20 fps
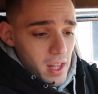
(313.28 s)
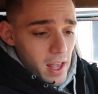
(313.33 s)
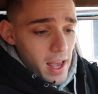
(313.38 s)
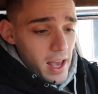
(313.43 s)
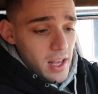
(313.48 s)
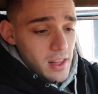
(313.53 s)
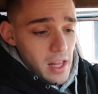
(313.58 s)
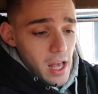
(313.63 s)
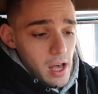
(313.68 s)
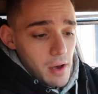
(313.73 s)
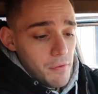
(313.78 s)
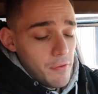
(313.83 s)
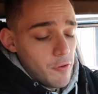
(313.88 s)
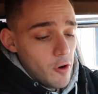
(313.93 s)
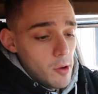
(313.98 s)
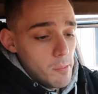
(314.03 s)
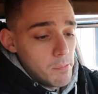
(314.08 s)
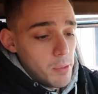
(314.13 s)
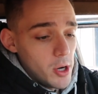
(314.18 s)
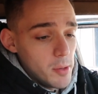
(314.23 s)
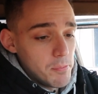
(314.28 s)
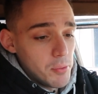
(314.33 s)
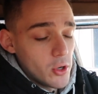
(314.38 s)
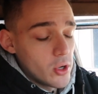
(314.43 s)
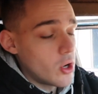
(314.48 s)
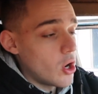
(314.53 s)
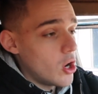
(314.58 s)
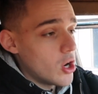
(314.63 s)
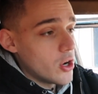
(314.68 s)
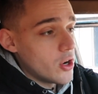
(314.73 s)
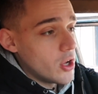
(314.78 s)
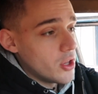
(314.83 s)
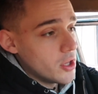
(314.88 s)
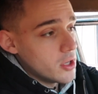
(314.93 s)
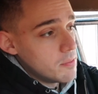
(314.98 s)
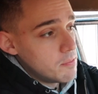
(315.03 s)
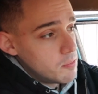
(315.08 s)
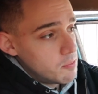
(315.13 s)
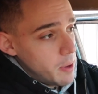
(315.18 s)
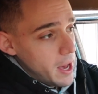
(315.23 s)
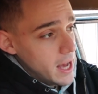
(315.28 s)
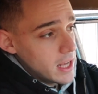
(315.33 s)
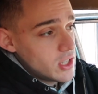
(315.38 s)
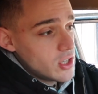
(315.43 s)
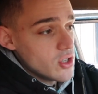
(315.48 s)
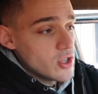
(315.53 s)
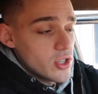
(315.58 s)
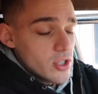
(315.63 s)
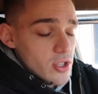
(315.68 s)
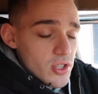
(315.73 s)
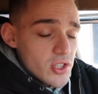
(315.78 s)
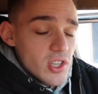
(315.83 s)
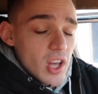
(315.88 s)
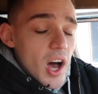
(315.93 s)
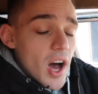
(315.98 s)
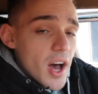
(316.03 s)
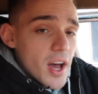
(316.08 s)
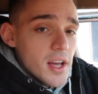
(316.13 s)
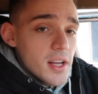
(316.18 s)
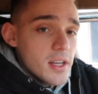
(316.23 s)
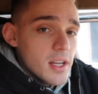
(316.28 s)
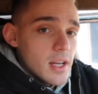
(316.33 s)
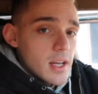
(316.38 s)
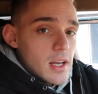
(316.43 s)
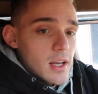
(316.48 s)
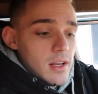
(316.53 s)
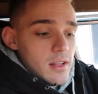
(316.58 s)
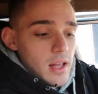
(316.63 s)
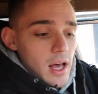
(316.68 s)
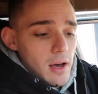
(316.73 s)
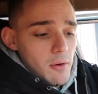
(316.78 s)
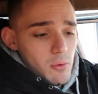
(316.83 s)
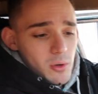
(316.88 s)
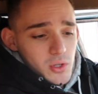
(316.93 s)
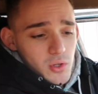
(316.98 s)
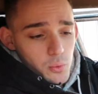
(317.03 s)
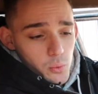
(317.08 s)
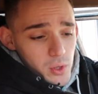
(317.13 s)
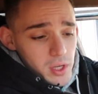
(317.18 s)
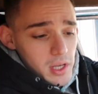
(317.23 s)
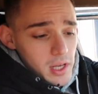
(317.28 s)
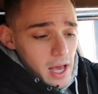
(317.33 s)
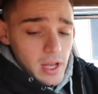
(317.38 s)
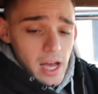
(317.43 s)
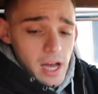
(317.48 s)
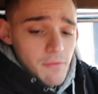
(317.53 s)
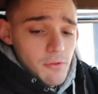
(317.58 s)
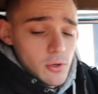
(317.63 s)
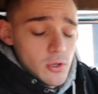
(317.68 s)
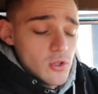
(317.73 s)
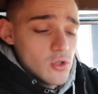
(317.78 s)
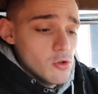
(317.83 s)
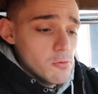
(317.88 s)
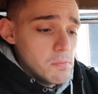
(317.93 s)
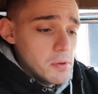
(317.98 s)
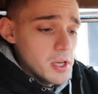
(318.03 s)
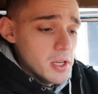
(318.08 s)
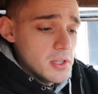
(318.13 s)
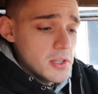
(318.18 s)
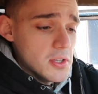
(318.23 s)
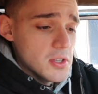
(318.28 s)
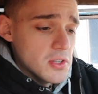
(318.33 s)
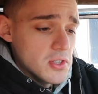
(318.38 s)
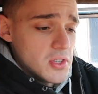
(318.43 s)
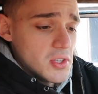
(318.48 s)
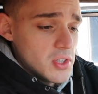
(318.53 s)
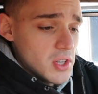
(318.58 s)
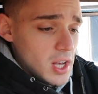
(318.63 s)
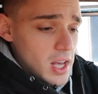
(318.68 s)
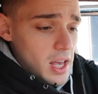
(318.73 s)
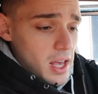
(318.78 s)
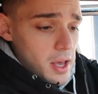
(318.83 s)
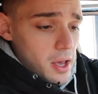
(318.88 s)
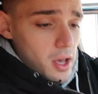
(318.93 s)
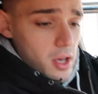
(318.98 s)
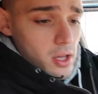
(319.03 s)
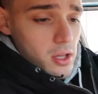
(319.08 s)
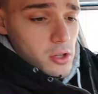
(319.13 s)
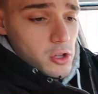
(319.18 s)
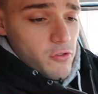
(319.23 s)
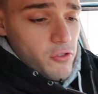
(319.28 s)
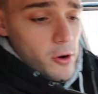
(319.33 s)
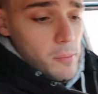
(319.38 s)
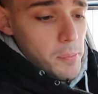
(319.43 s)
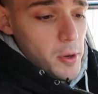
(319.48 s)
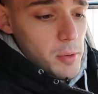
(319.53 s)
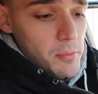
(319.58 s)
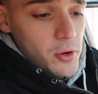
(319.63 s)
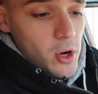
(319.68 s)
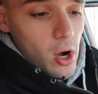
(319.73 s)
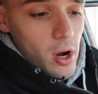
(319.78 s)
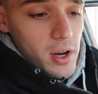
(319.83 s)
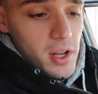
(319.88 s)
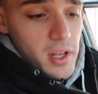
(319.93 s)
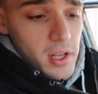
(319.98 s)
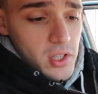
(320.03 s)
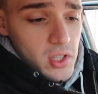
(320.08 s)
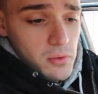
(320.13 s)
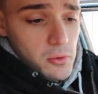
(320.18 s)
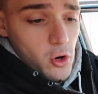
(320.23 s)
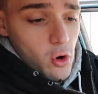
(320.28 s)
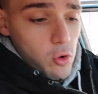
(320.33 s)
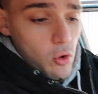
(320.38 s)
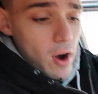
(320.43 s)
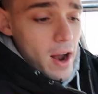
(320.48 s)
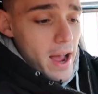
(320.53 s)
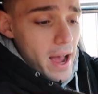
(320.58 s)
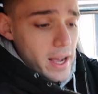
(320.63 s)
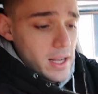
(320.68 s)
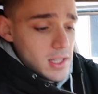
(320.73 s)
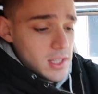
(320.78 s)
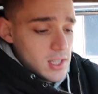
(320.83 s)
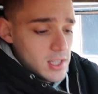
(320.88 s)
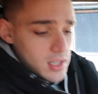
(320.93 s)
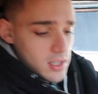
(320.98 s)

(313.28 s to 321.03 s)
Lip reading: And that front bumper guard on the passenger side, we have those two pieces. The front bumper guard is cracked,